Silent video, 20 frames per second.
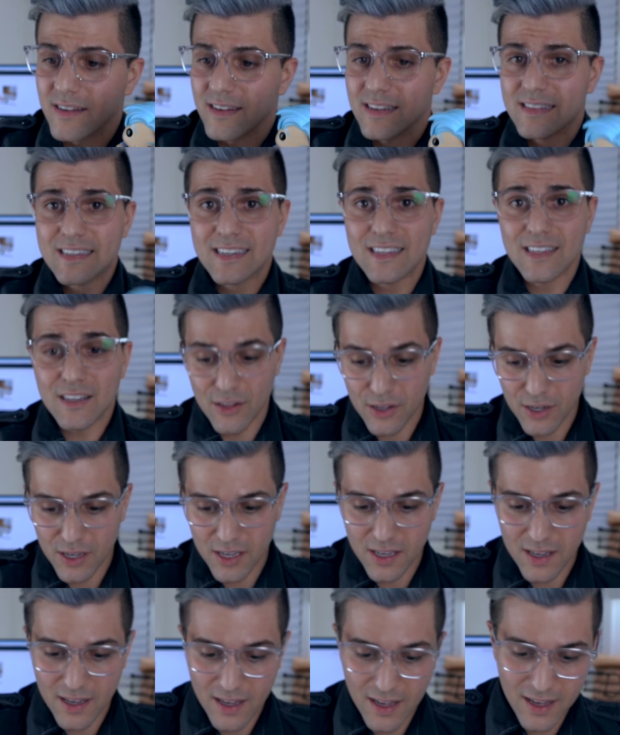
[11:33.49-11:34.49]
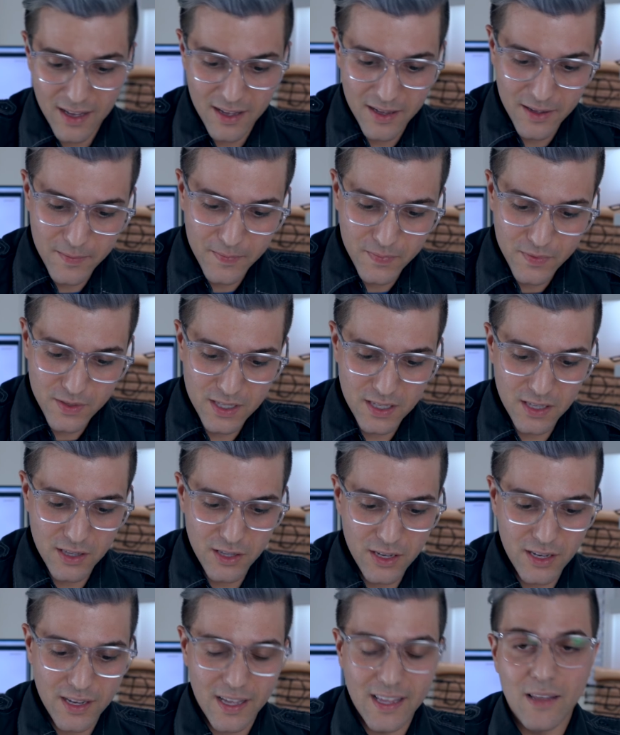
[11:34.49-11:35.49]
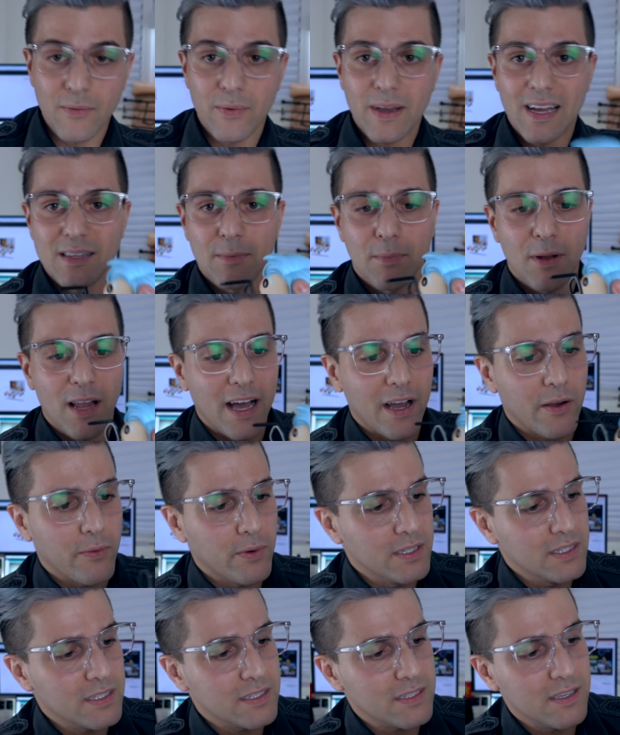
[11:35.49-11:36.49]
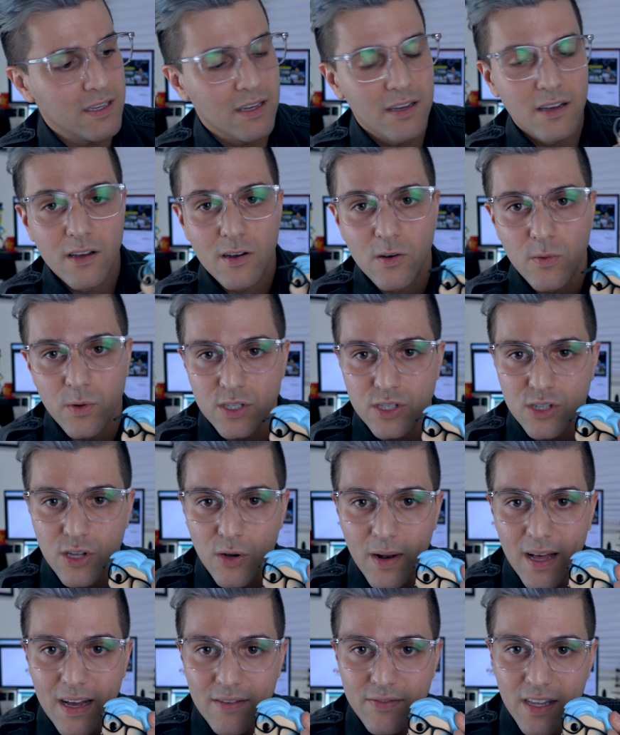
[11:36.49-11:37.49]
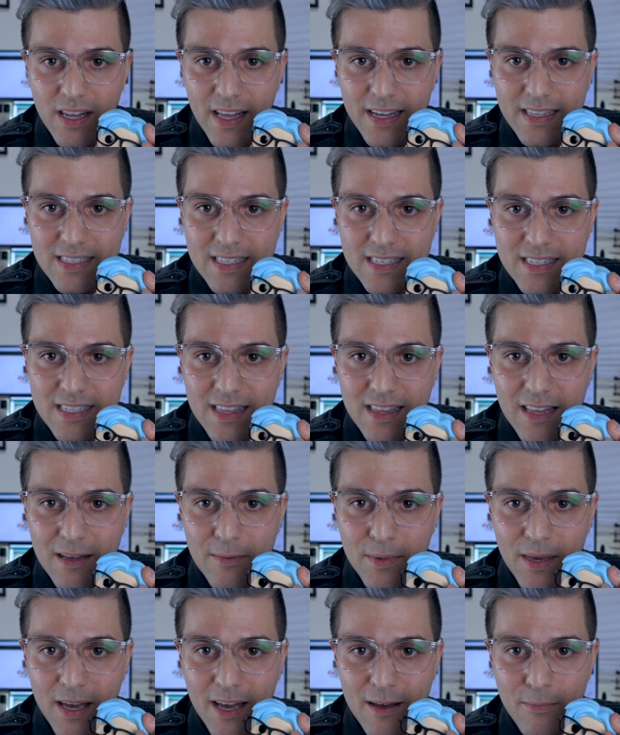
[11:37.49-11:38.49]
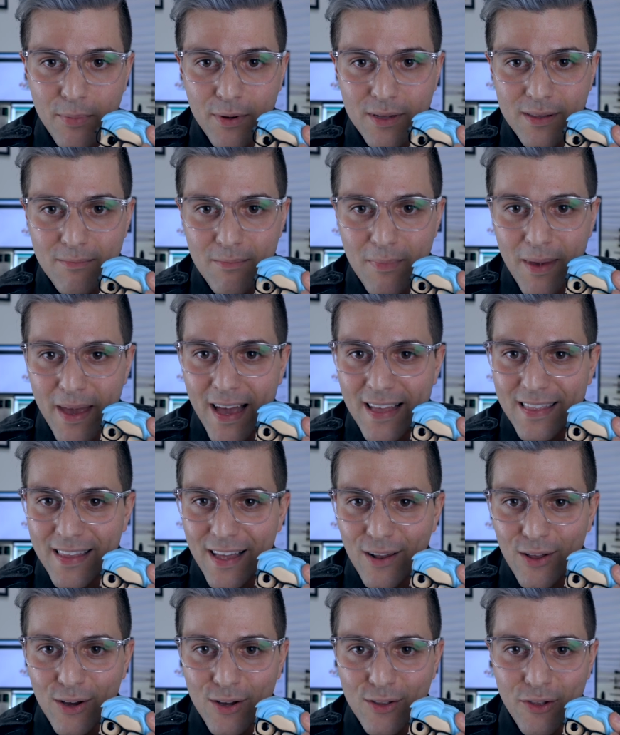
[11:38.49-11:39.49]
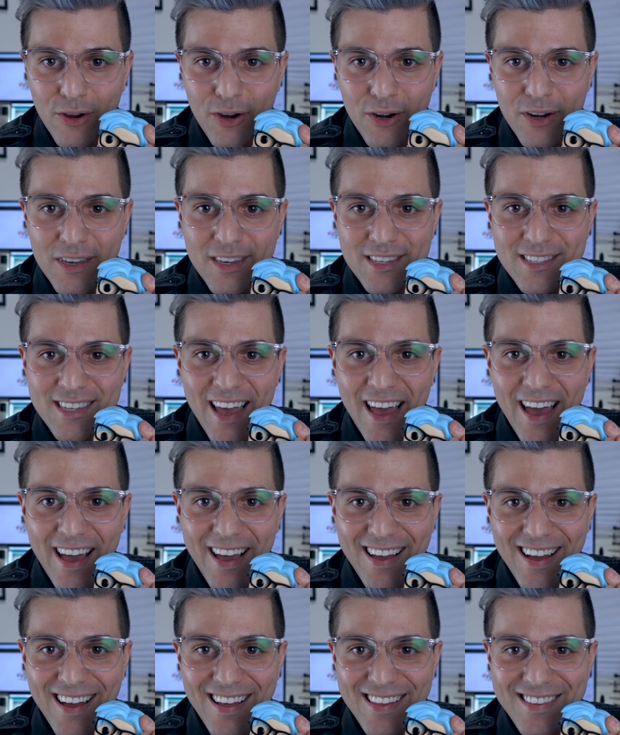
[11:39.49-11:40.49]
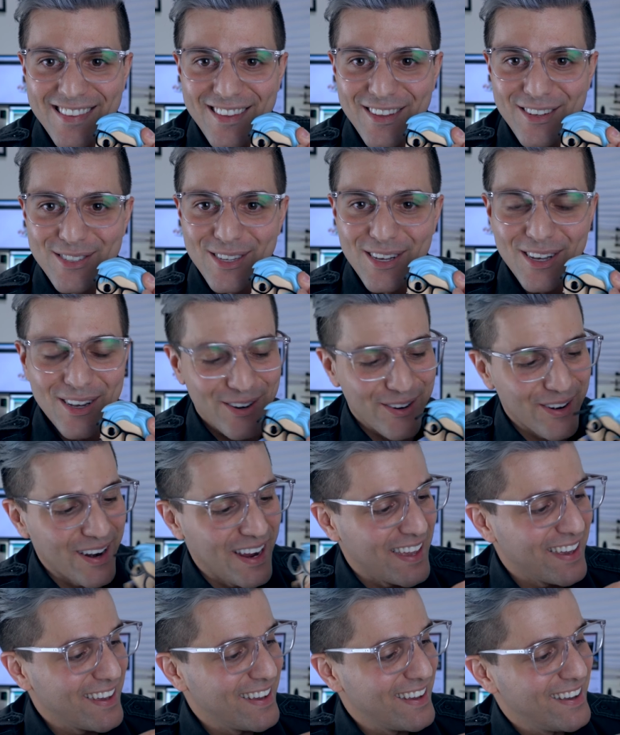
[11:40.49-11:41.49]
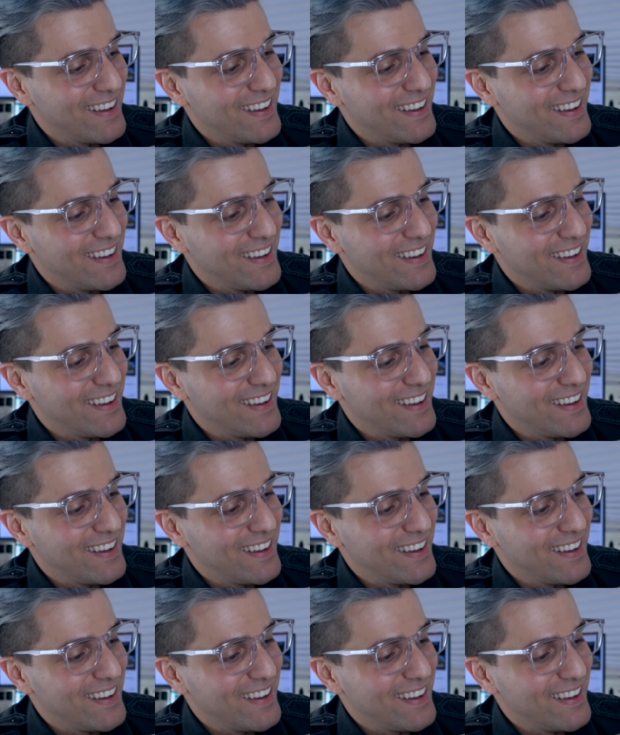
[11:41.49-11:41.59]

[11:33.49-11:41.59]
It's gonna look, uh, it's gonna look good. And then we got the black ones, which don't have the lenses in them yet, but man, they look nerdy as heck. I, those look great.